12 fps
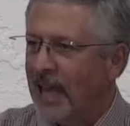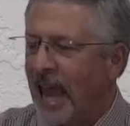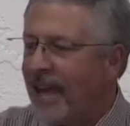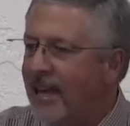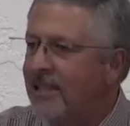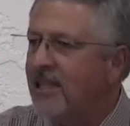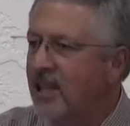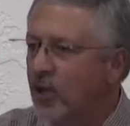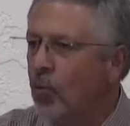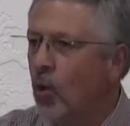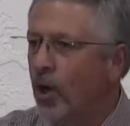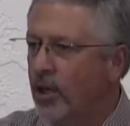And isn't it
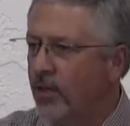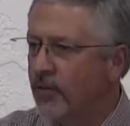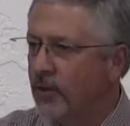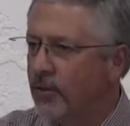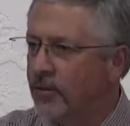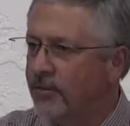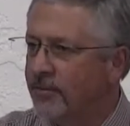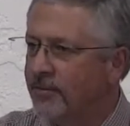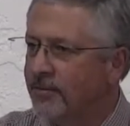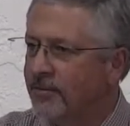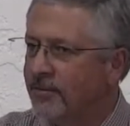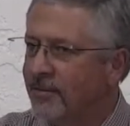wonderful
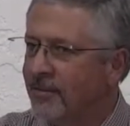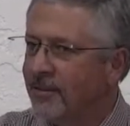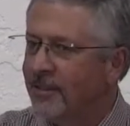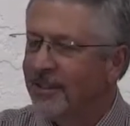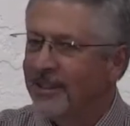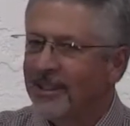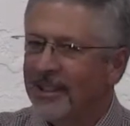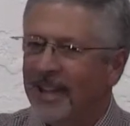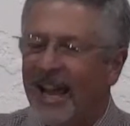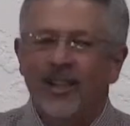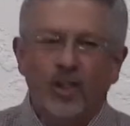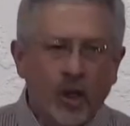
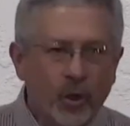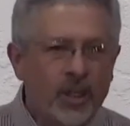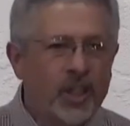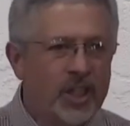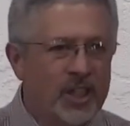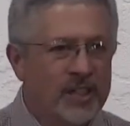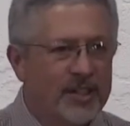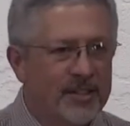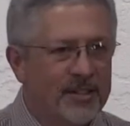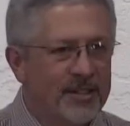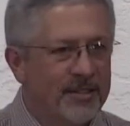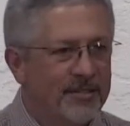as
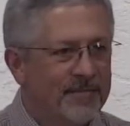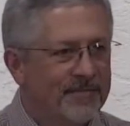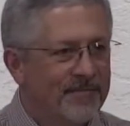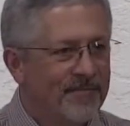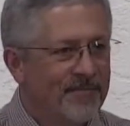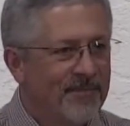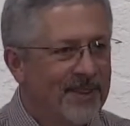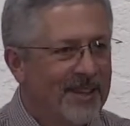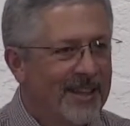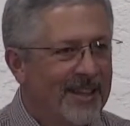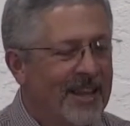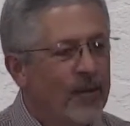Christians
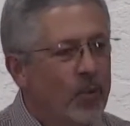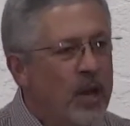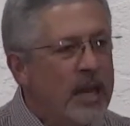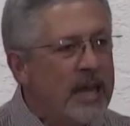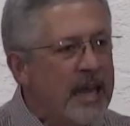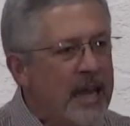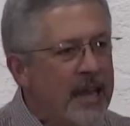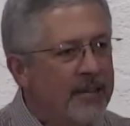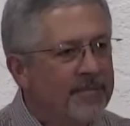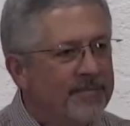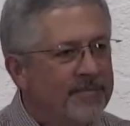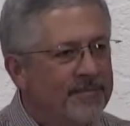that we
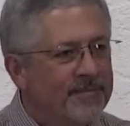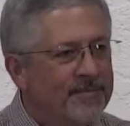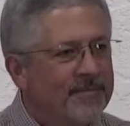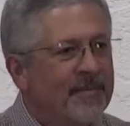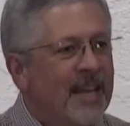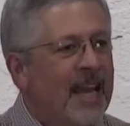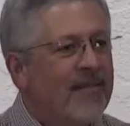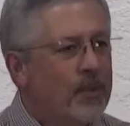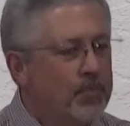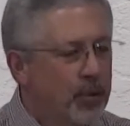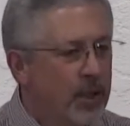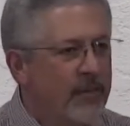have the
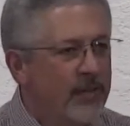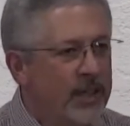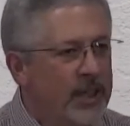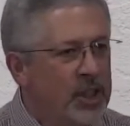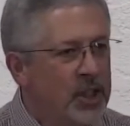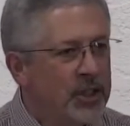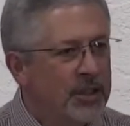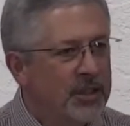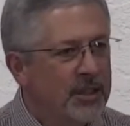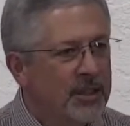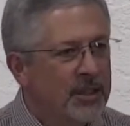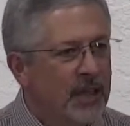privilege
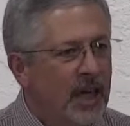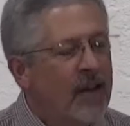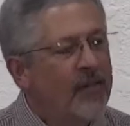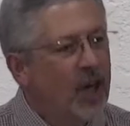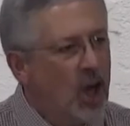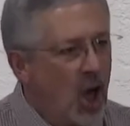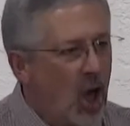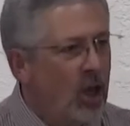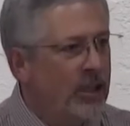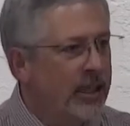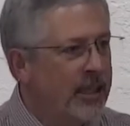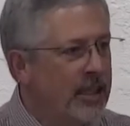of
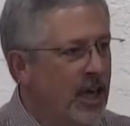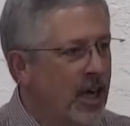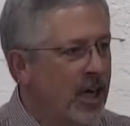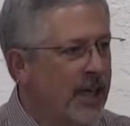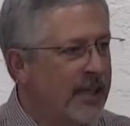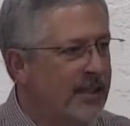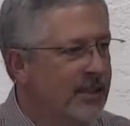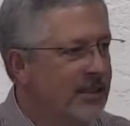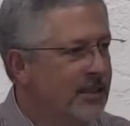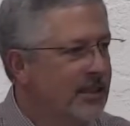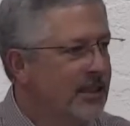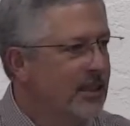calling God
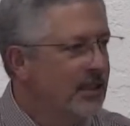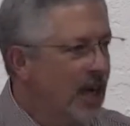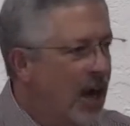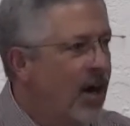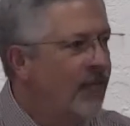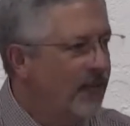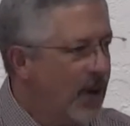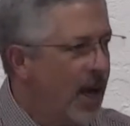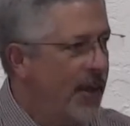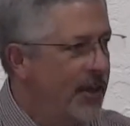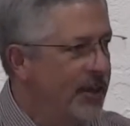our Father.